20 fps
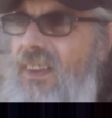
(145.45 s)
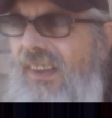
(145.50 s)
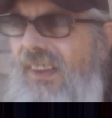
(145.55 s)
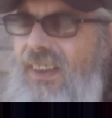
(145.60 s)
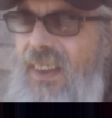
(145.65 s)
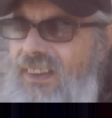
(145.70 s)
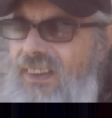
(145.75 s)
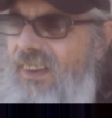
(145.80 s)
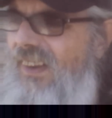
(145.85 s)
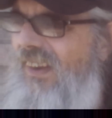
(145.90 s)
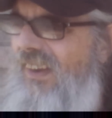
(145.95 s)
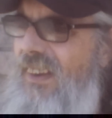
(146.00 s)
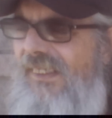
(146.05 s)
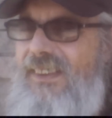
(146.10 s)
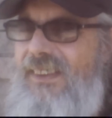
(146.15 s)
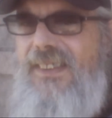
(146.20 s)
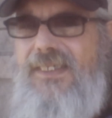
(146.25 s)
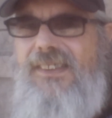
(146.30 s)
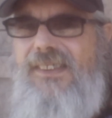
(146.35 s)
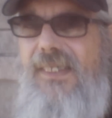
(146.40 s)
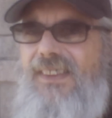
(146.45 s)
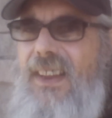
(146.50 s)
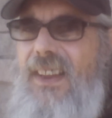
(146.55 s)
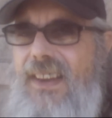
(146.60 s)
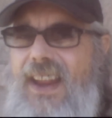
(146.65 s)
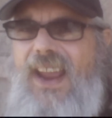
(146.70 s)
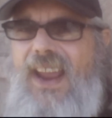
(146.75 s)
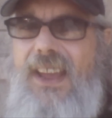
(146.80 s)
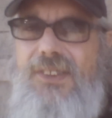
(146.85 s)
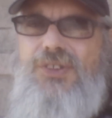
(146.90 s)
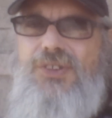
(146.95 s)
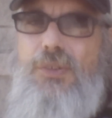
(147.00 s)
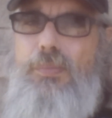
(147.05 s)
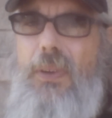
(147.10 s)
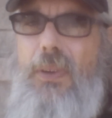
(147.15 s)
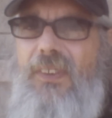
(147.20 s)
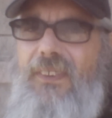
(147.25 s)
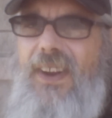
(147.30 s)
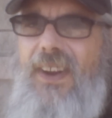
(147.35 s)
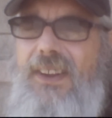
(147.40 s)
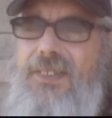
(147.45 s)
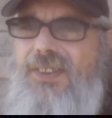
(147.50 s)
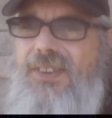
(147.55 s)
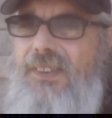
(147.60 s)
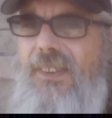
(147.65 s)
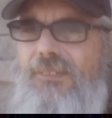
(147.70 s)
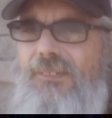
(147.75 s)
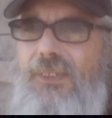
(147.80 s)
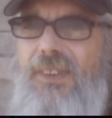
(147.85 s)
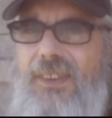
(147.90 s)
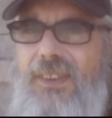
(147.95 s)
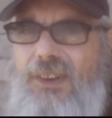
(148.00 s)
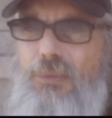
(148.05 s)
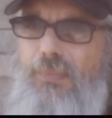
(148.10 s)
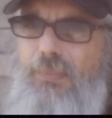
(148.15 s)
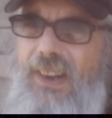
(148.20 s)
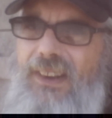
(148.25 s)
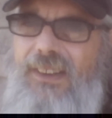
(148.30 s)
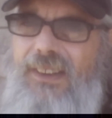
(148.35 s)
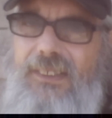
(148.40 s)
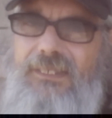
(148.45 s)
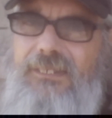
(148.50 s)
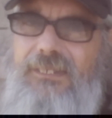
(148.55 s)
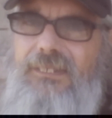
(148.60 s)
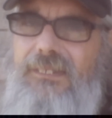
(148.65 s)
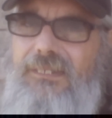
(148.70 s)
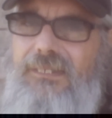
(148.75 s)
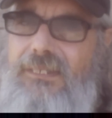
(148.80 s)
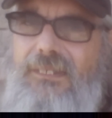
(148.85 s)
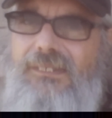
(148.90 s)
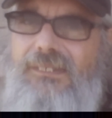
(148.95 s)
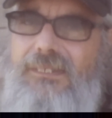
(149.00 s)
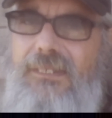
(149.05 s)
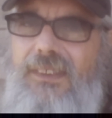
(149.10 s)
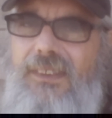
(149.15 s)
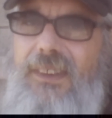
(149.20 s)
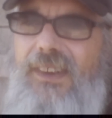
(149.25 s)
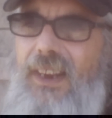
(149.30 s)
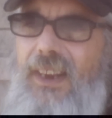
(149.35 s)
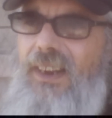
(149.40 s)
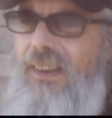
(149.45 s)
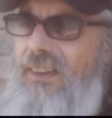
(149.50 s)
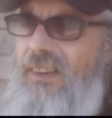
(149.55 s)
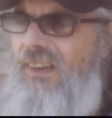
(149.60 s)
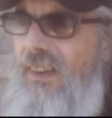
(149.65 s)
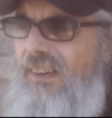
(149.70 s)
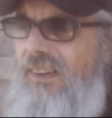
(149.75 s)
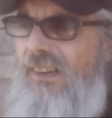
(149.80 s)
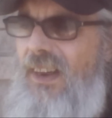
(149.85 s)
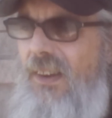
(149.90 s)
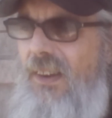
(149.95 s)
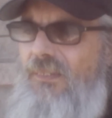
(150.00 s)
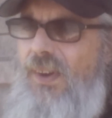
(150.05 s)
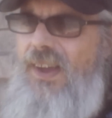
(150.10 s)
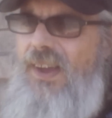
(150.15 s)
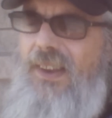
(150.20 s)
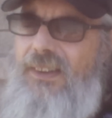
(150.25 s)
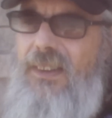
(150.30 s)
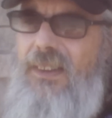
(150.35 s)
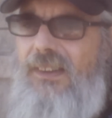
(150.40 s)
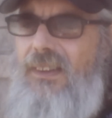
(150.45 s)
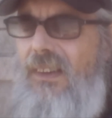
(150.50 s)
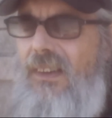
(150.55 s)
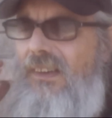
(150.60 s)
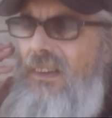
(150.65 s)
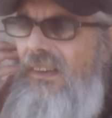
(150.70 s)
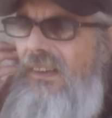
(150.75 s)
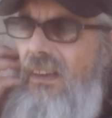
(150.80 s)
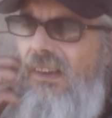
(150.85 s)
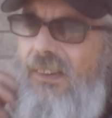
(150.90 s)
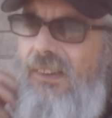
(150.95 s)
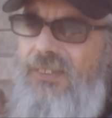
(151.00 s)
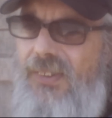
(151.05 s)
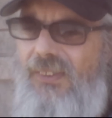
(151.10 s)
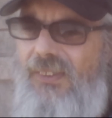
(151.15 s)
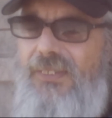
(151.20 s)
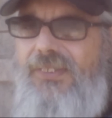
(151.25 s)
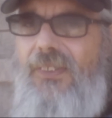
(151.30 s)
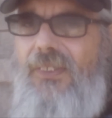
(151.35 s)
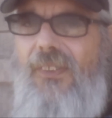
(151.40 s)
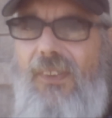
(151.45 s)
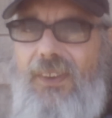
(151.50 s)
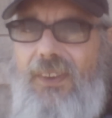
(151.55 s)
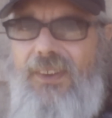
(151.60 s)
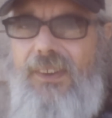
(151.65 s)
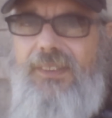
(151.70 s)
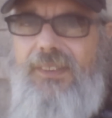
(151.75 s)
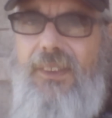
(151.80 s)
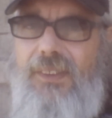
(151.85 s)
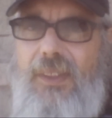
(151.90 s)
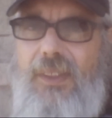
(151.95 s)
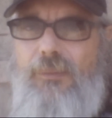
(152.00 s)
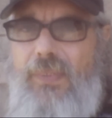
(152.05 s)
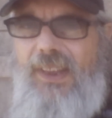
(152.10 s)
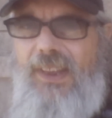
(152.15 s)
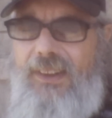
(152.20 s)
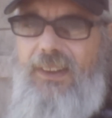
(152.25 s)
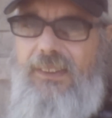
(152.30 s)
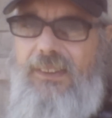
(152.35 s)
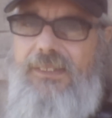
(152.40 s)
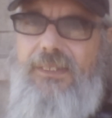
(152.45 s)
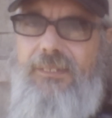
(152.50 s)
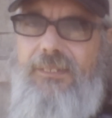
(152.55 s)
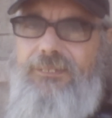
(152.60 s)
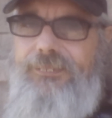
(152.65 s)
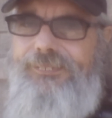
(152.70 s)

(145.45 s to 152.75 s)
It, it, this is the natural progression of order, man. Okay, they they want social order through the monies.